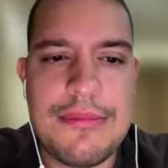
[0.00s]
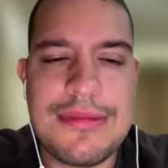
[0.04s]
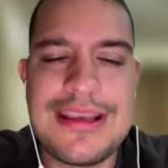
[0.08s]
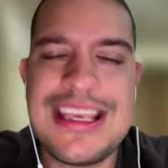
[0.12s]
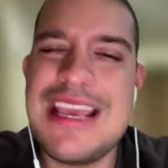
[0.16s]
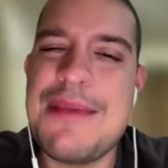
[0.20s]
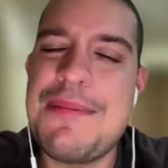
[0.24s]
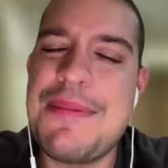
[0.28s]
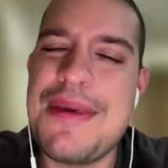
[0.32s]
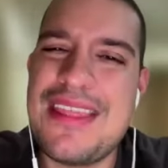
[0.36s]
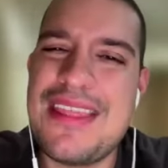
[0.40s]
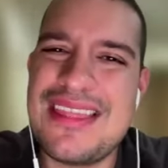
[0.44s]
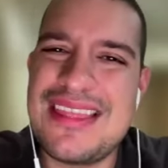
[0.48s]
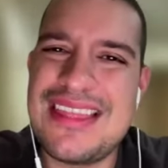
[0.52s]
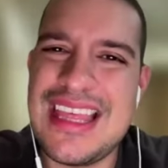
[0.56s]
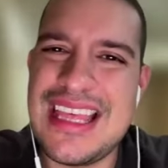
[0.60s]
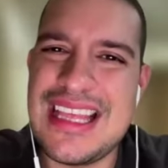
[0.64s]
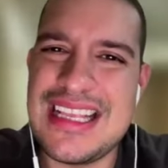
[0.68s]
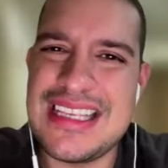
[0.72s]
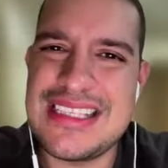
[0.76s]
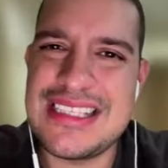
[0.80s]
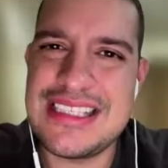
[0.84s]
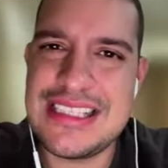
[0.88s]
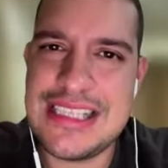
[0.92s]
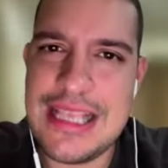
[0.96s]
keeping
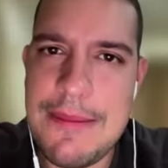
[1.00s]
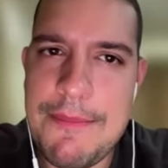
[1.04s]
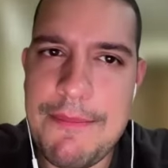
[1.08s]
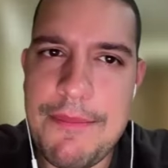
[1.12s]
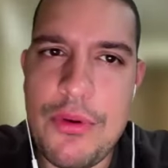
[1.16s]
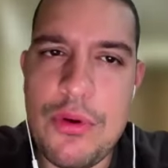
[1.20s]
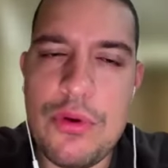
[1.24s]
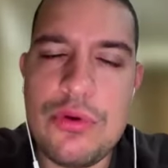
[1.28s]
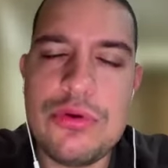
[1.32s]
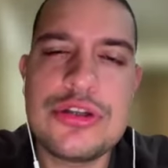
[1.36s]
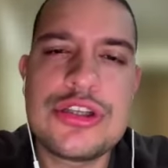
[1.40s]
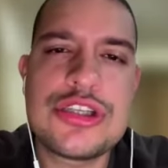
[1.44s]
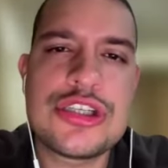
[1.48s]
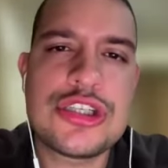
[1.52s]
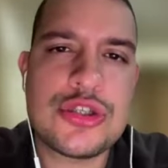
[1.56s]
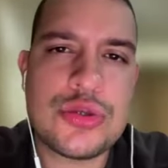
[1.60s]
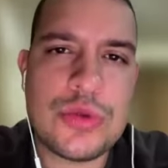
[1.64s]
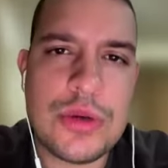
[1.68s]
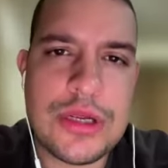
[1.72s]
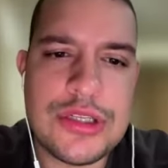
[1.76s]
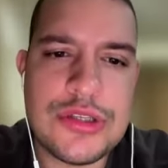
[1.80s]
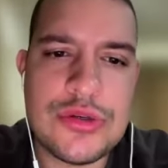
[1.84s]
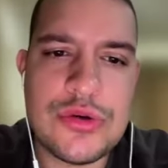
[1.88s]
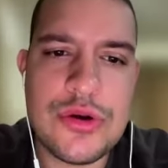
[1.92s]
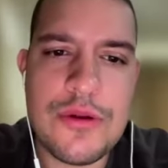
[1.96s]
things simple,
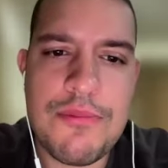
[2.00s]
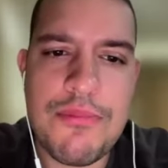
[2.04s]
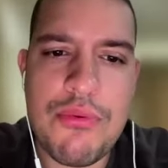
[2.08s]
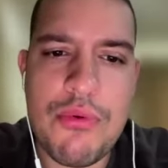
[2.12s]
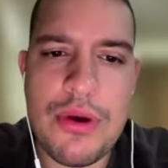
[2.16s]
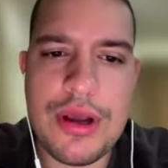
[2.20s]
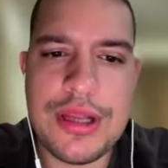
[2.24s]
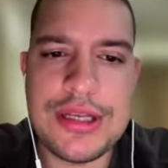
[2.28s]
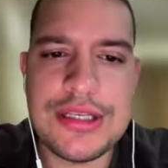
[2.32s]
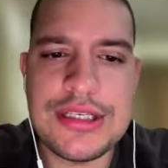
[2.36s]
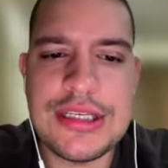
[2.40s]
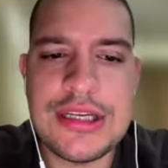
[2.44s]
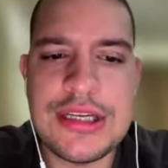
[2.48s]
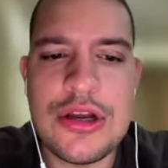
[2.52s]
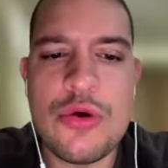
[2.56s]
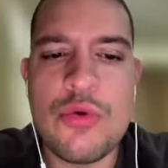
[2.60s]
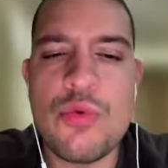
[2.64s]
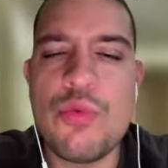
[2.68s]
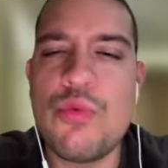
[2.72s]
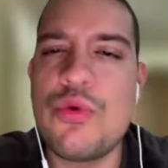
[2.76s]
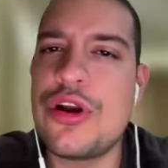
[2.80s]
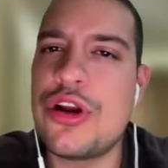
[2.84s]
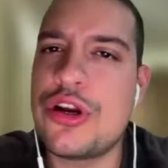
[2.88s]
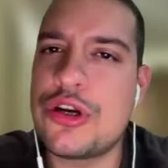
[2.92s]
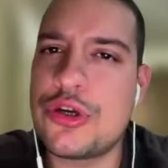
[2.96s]
straight to the point
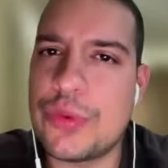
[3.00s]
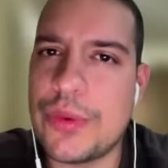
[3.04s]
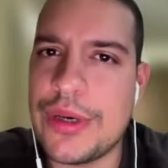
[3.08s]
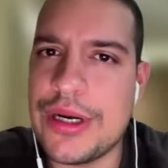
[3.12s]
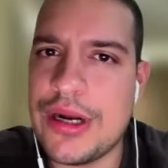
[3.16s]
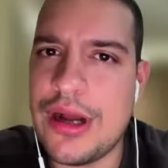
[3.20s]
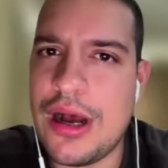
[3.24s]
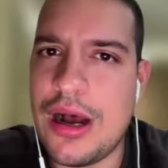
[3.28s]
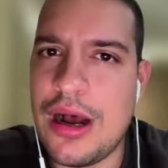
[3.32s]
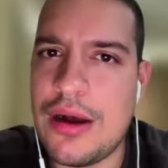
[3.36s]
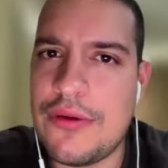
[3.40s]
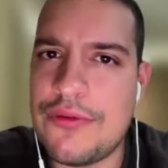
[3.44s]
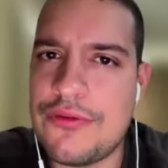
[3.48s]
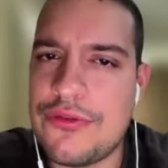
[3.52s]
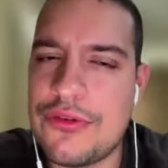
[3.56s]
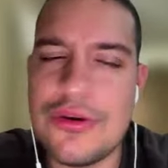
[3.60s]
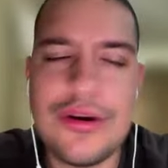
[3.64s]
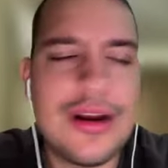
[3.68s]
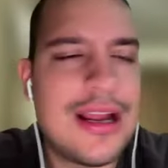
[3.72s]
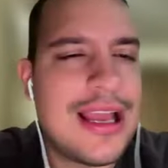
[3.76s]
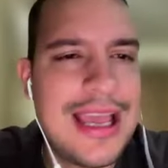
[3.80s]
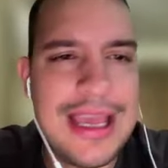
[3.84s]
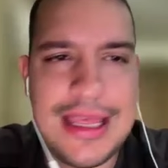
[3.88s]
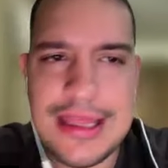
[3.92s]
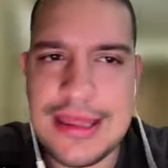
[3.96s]
with a great
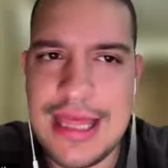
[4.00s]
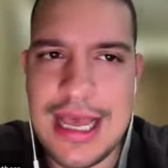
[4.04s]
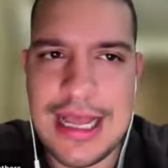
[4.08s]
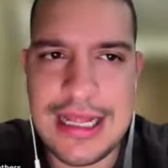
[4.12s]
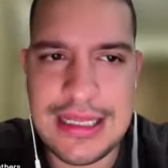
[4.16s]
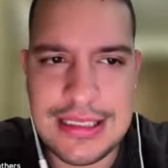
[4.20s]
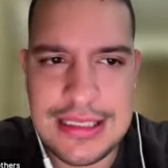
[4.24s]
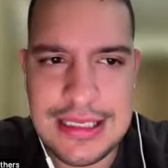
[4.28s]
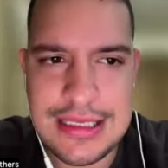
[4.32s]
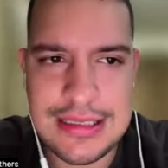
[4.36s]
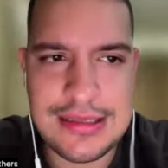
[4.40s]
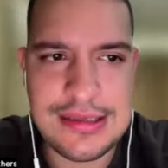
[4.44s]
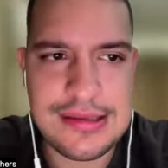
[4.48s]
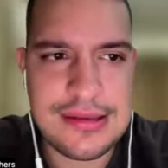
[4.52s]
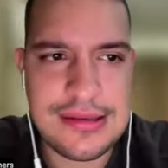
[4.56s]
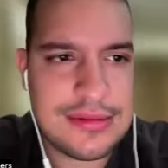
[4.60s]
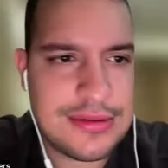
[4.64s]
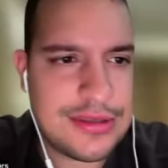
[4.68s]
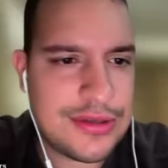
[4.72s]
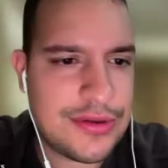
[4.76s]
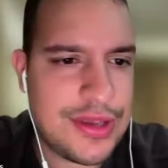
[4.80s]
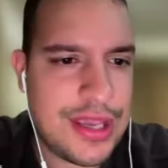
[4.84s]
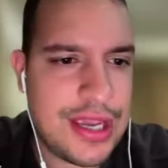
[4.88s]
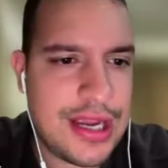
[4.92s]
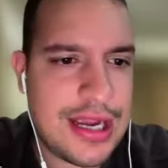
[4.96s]
offer, and that's it.
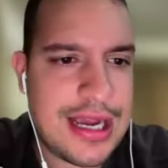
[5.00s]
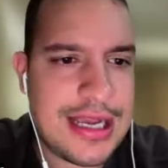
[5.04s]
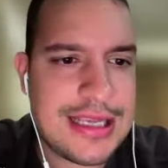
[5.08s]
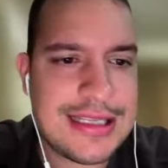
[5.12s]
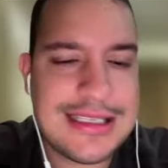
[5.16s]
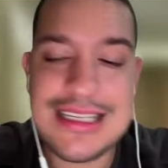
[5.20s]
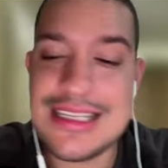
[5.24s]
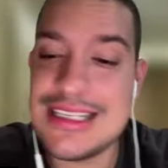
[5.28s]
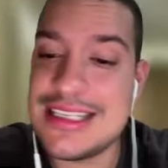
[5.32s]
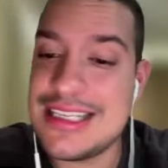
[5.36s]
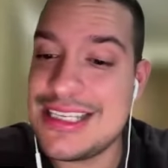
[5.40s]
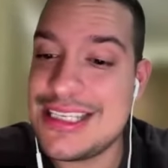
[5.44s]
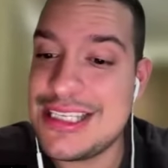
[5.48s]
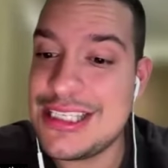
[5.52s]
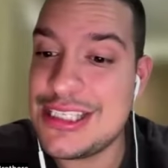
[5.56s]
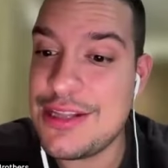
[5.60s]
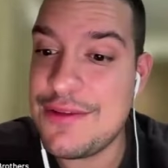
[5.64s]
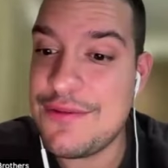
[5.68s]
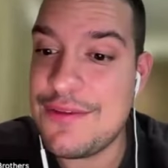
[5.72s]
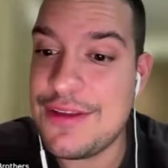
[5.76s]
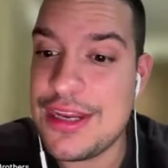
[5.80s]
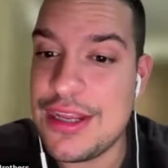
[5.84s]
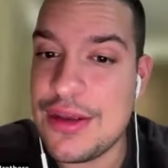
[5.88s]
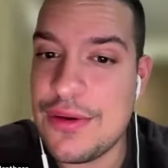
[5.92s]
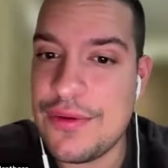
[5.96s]
So yeah, guys, this is
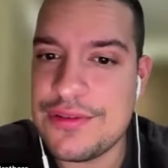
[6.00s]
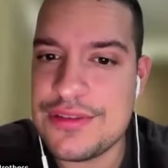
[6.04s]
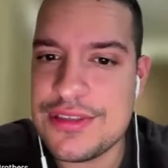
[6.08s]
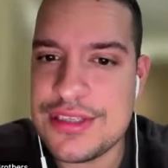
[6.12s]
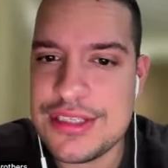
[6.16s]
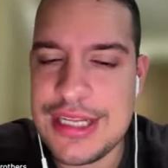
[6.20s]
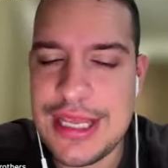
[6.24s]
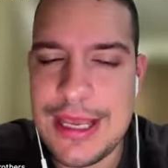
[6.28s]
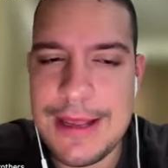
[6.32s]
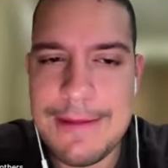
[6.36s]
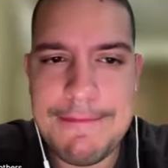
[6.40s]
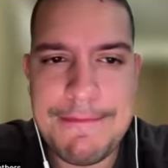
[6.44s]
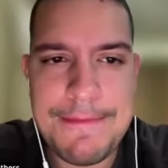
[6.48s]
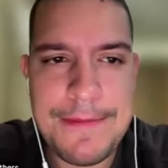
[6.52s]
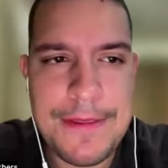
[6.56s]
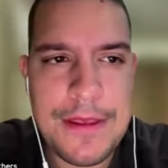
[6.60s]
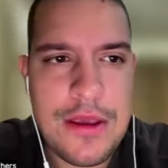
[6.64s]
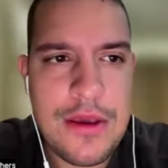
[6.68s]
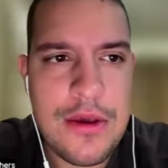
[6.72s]
the video of today.